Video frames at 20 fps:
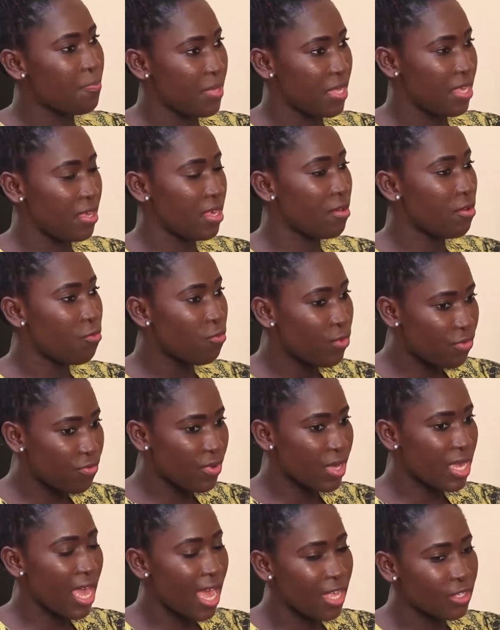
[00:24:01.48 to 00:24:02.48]
be with
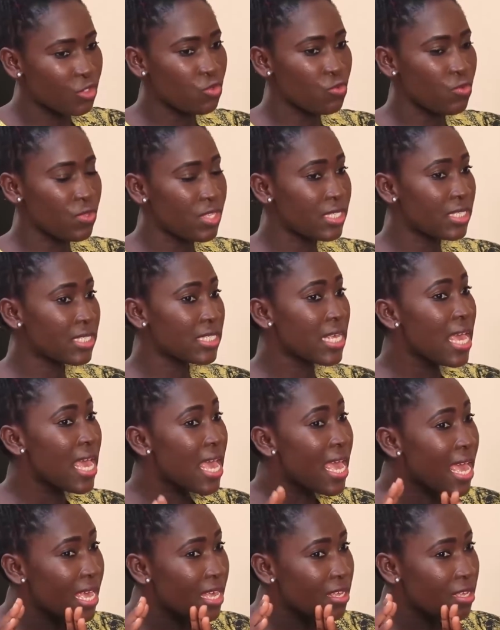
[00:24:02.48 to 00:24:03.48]
regards to this
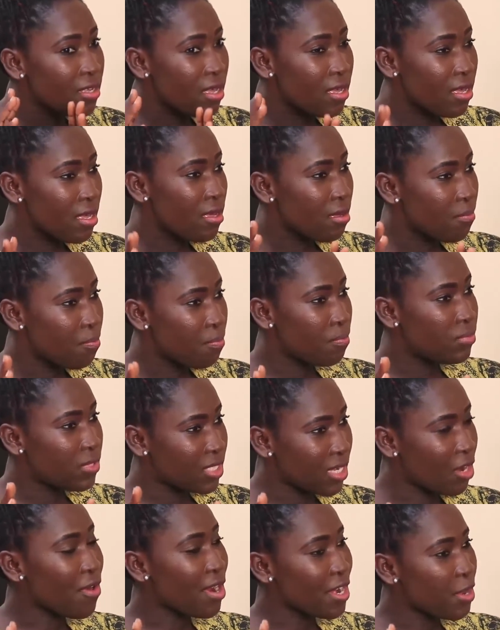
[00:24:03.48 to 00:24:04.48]

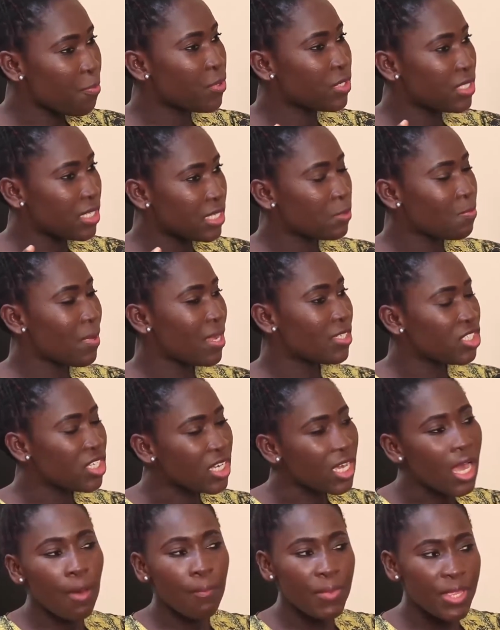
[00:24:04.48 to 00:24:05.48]
Takoradi Port Expansion
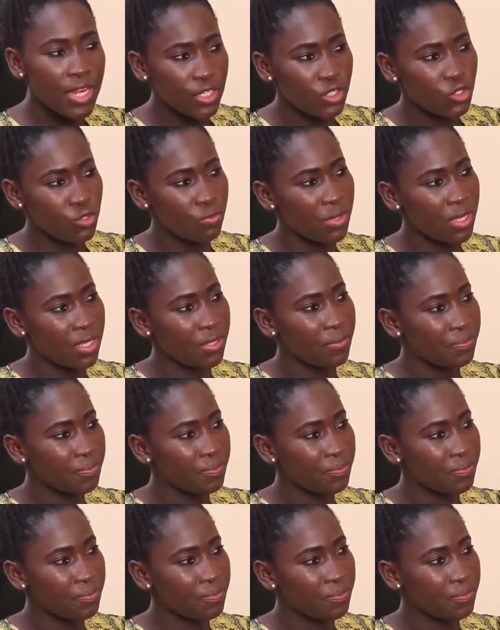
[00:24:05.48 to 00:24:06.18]
coming into being?